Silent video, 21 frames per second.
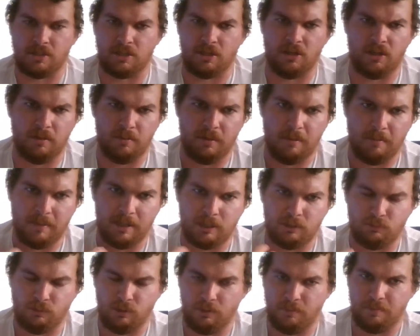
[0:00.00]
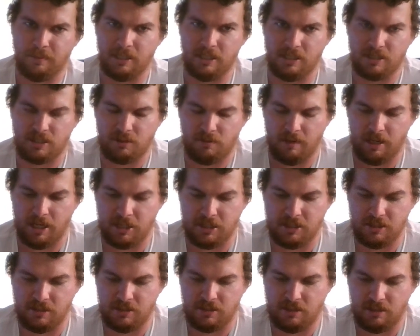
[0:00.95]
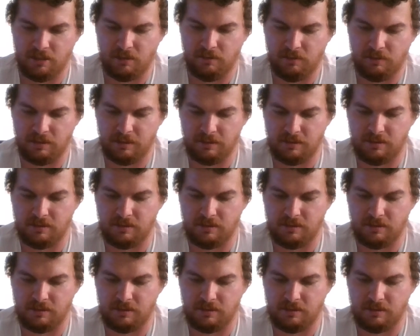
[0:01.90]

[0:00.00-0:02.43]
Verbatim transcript: Sorry about my throat being scratchy still.